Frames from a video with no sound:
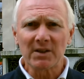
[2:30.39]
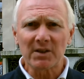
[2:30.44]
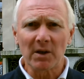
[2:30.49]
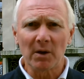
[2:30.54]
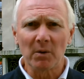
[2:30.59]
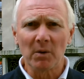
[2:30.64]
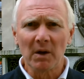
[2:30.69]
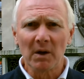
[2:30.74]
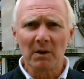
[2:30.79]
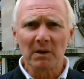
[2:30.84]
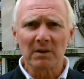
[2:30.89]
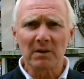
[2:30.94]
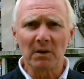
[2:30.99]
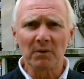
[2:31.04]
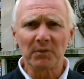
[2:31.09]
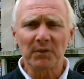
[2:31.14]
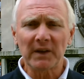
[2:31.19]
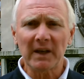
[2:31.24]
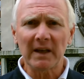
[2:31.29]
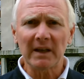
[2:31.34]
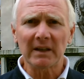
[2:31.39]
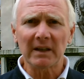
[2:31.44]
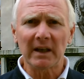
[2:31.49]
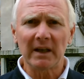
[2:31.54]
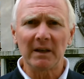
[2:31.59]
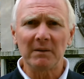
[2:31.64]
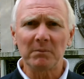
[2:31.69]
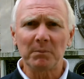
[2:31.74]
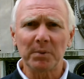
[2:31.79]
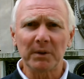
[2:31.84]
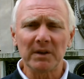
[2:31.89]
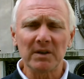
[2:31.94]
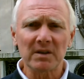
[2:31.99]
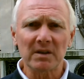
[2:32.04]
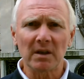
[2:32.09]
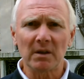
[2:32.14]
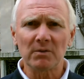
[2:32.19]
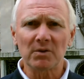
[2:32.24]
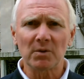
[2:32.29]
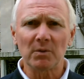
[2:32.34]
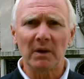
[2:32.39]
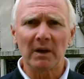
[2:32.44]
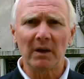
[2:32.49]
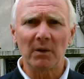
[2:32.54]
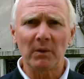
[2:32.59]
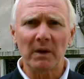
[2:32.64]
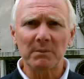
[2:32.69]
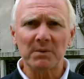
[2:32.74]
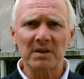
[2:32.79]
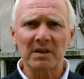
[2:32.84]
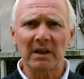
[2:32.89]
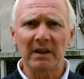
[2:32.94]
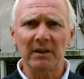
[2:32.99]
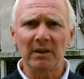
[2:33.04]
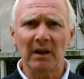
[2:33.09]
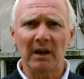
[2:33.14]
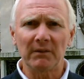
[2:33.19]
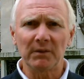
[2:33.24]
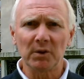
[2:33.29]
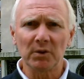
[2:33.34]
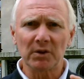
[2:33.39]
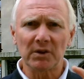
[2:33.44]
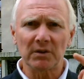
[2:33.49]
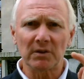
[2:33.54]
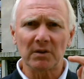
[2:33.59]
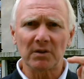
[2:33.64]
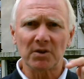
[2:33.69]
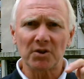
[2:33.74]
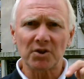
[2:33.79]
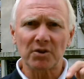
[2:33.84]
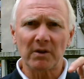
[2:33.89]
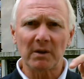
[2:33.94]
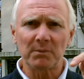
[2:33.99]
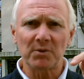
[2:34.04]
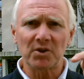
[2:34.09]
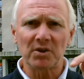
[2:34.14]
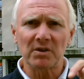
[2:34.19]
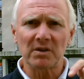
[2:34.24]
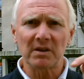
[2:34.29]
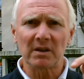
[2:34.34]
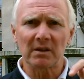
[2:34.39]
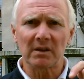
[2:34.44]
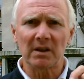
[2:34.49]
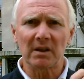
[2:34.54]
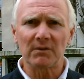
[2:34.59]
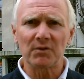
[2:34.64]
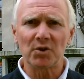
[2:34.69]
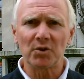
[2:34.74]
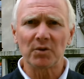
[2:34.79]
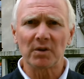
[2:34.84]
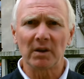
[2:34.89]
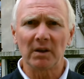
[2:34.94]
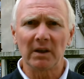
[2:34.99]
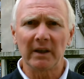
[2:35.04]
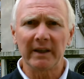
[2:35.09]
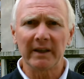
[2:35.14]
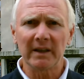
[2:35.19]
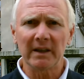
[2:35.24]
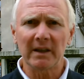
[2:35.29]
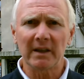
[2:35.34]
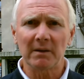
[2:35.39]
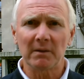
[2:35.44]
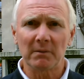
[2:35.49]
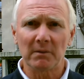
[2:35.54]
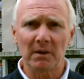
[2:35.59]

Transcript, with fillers: So don't forget, please go to our website, have a look at the descriptions, it'll give you the link,